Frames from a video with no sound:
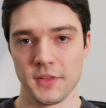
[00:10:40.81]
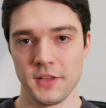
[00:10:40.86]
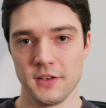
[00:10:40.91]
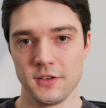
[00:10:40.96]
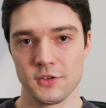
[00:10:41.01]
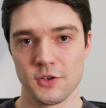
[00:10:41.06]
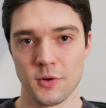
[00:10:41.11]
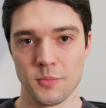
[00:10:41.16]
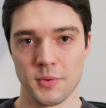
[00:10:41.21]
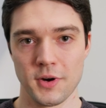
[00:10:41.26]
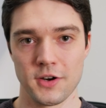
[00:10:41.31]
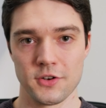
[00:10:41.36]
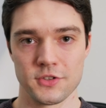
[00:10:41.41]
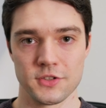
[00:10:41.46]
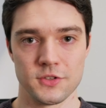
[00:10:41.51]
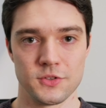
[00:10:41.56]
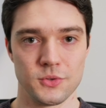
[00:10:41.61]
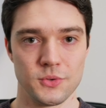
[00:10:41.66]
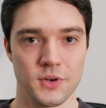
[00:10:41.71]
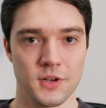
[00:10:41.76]
in
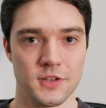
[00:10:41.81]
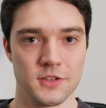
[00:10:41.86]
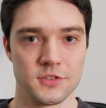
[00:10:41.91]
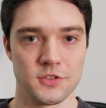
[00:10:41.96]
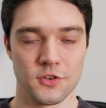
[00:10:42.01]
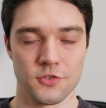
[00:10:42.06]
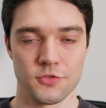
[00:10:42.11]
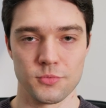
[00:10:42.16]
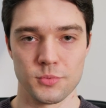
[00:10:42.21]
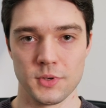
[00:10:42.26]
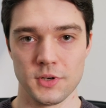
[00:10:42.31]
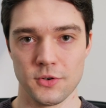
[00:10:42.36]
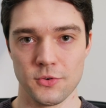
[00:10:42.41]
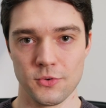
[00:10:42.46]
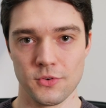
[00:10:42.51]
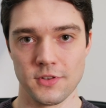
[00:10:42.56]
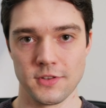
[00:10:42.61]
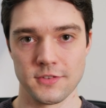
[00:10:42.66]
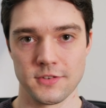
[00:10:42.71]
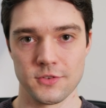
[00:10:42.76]
comparison to a software
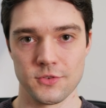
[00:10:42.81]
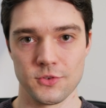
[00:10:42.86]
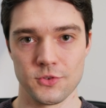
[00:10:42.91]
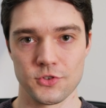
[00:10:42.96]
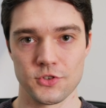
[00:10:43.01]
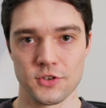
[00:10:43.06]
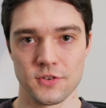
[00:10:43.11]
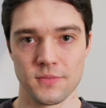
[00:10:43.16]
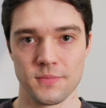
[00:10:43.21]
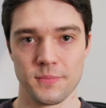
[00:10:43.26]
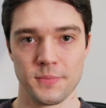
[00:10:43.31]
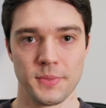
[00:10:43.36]
only solution?